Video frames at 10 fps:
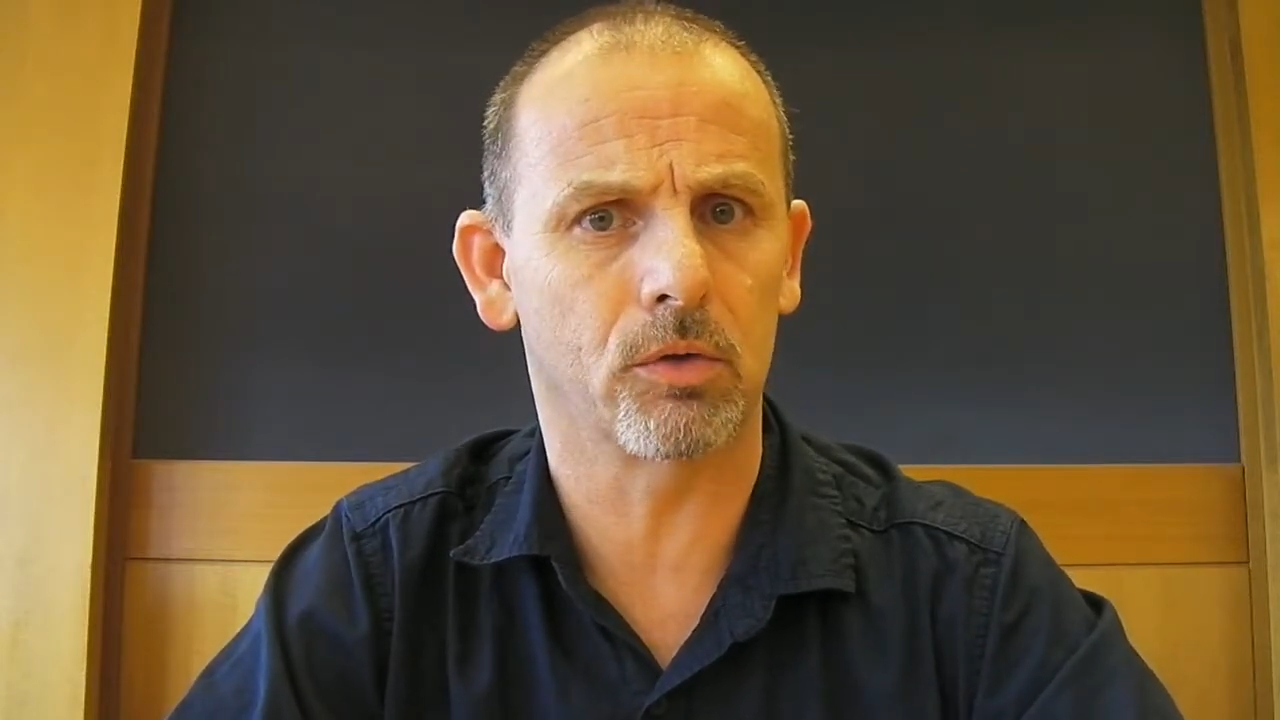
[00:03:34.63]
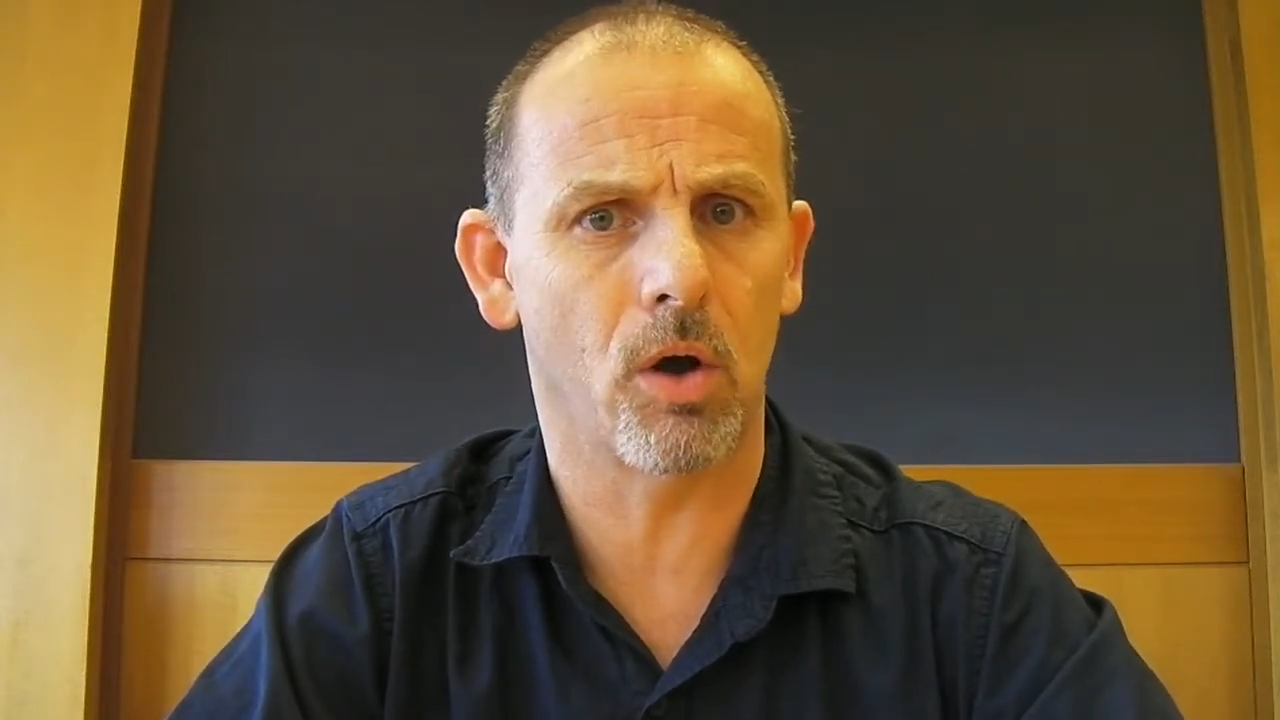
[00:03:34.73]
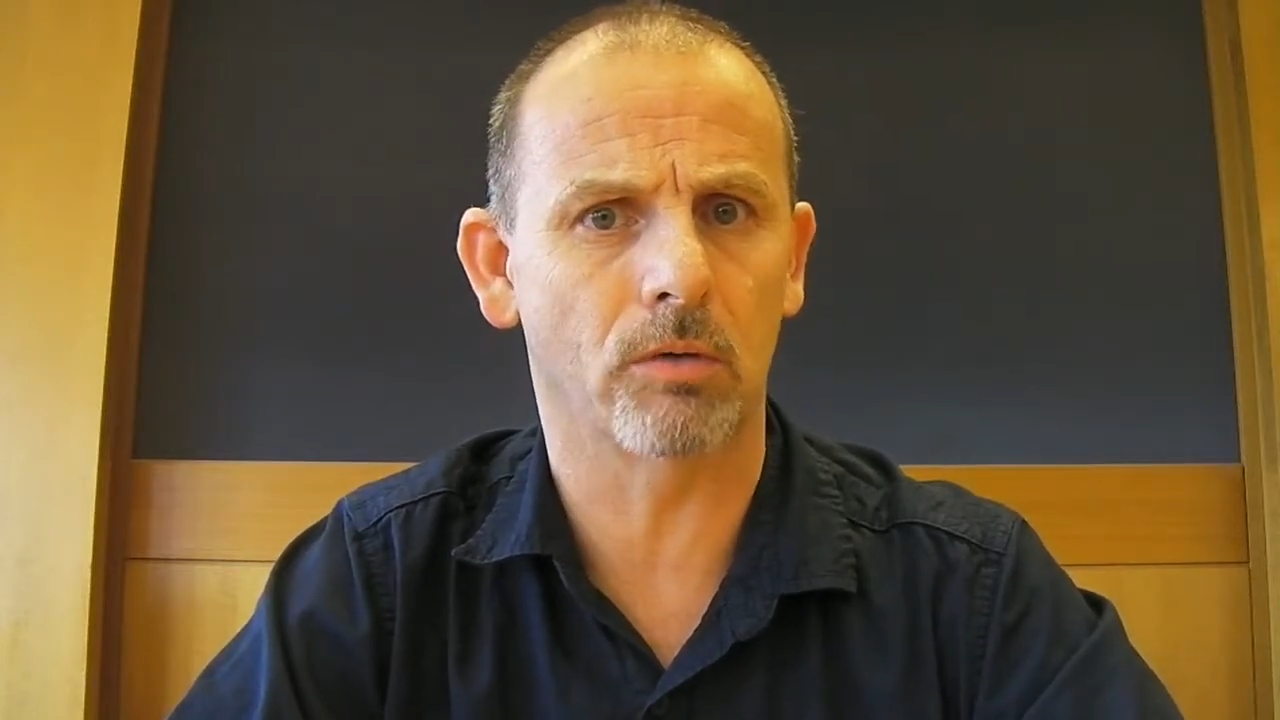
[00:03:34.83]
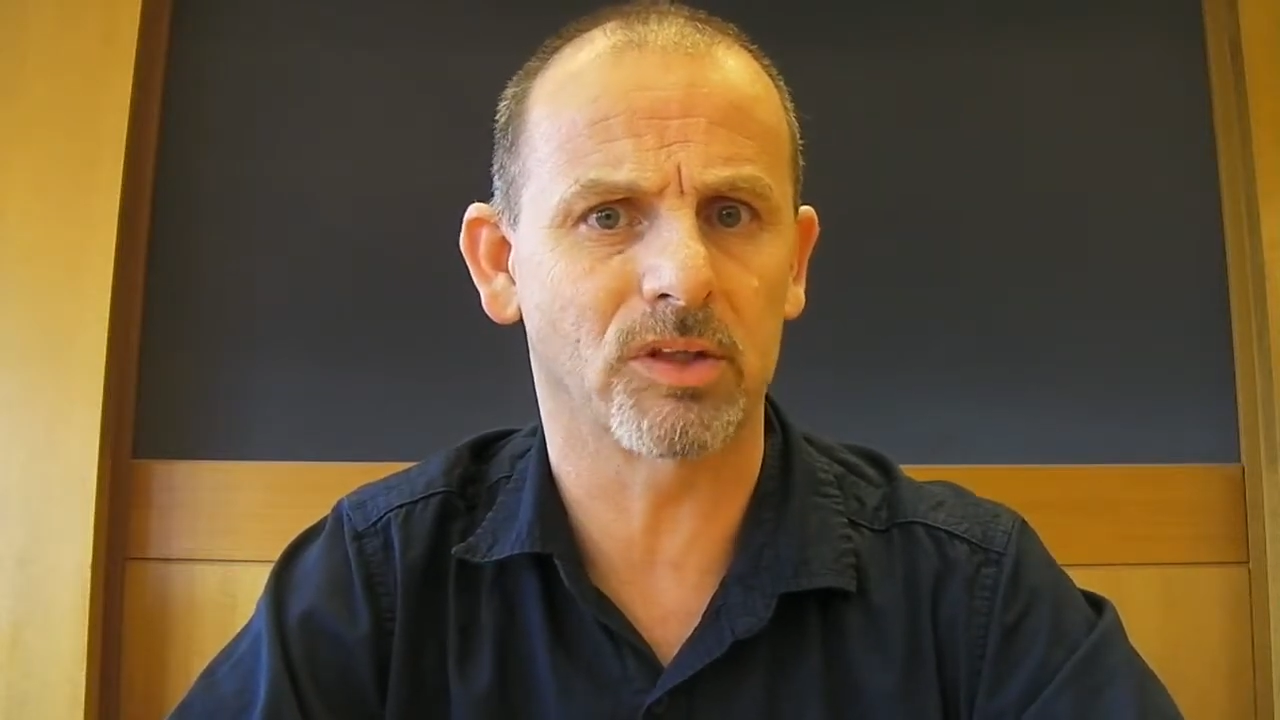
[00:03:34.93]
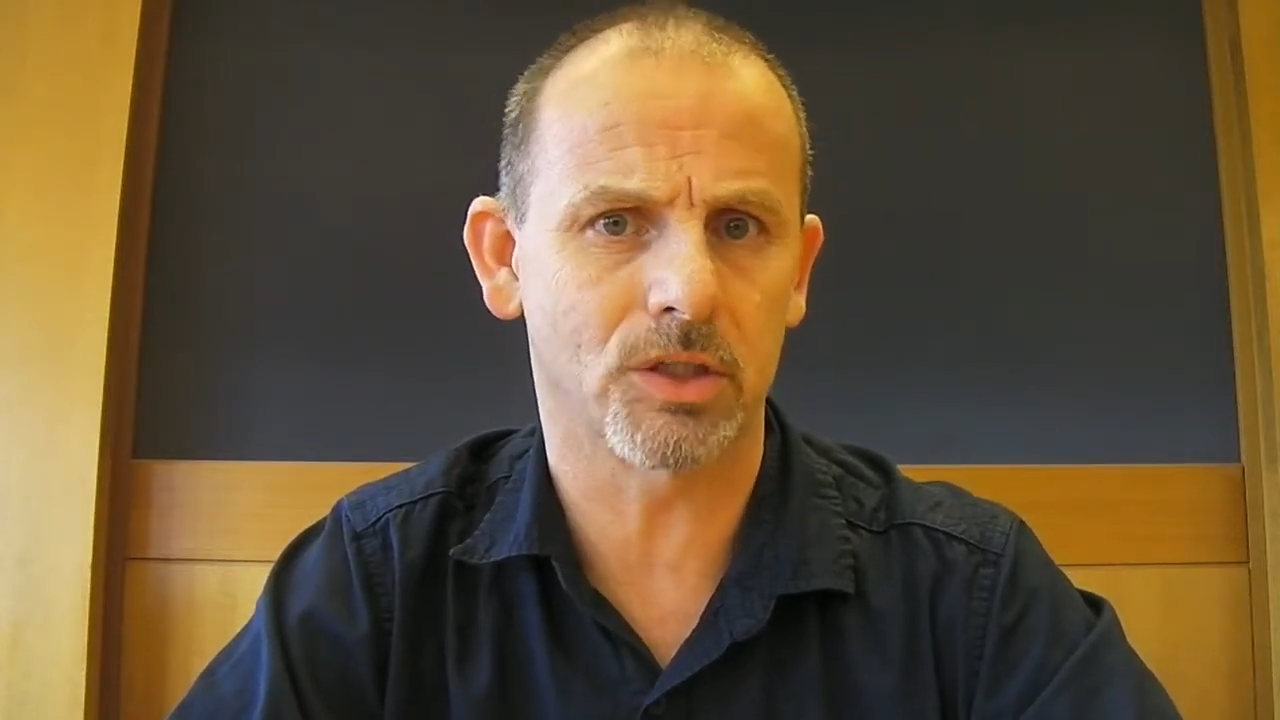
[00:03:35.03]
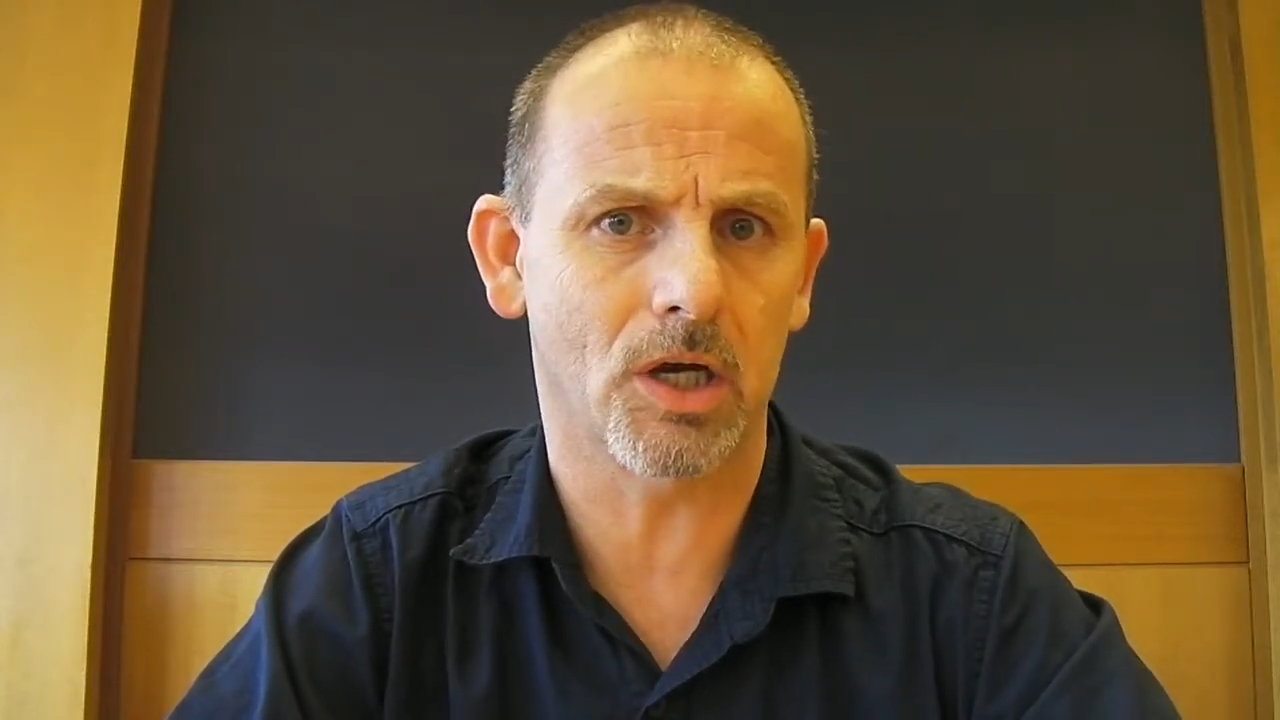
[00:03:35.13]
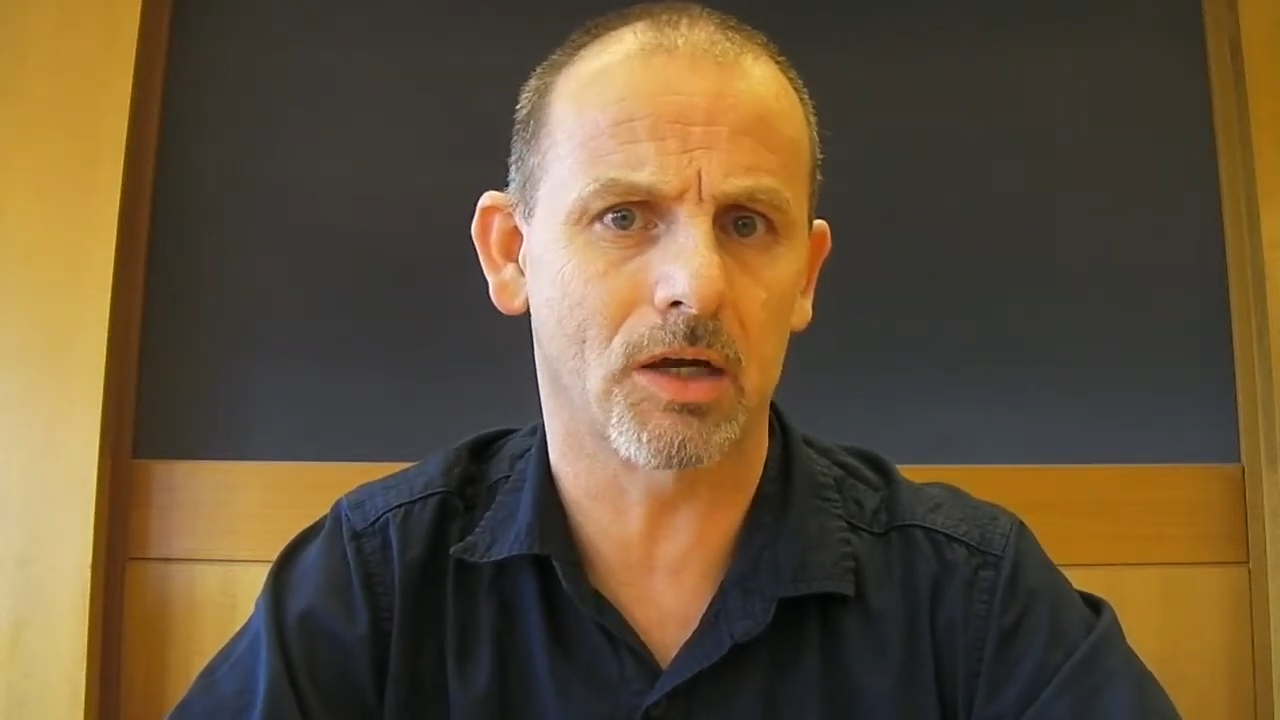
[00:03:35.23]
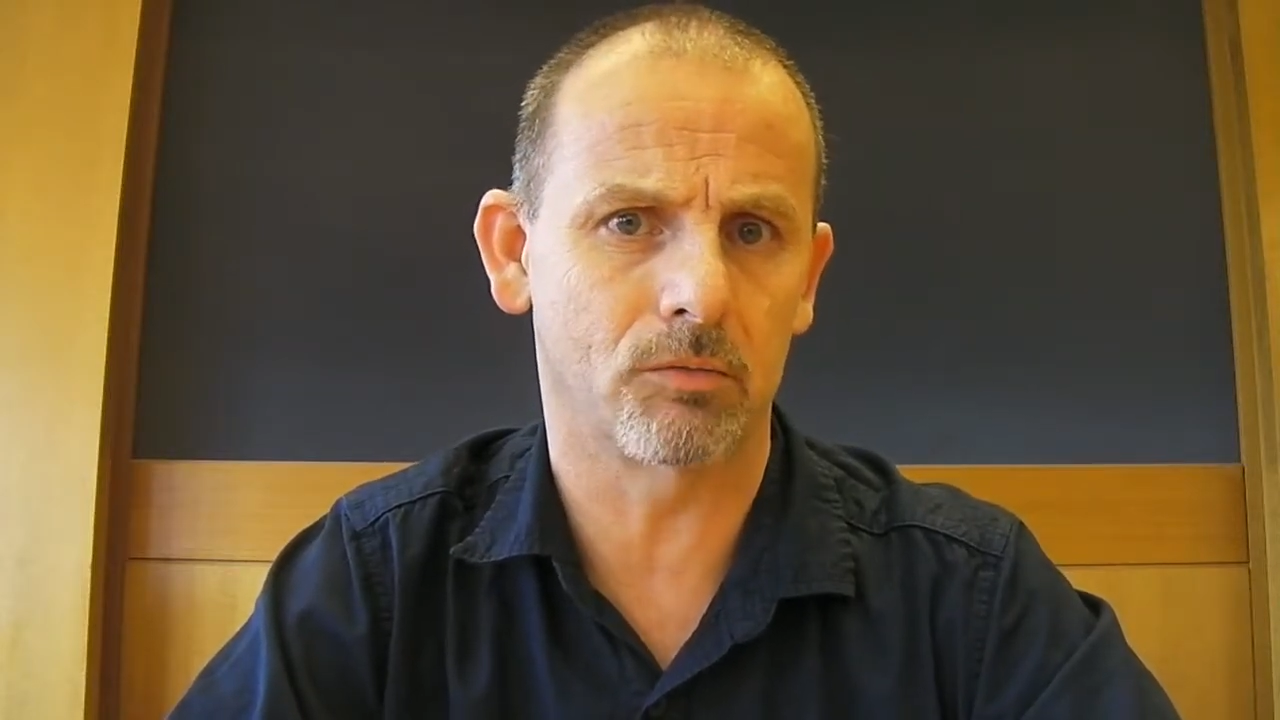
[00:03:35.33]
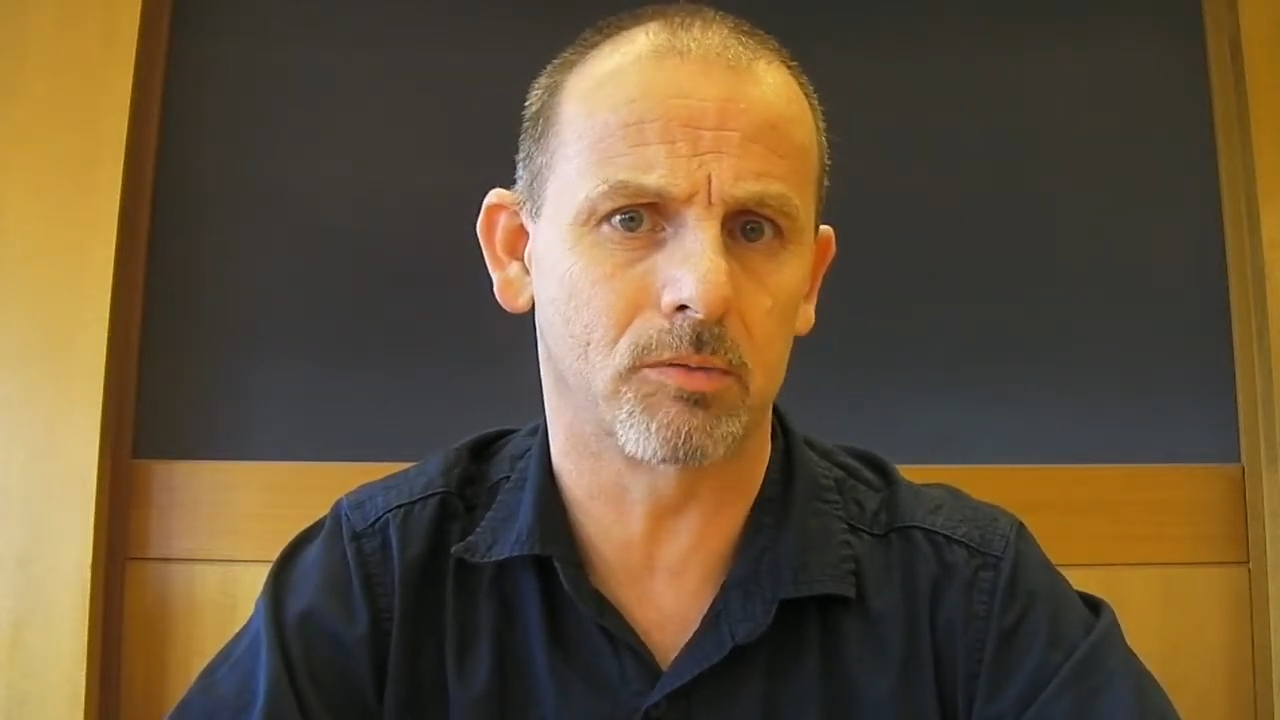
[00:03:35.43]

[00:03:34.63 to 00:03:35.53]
log with a giant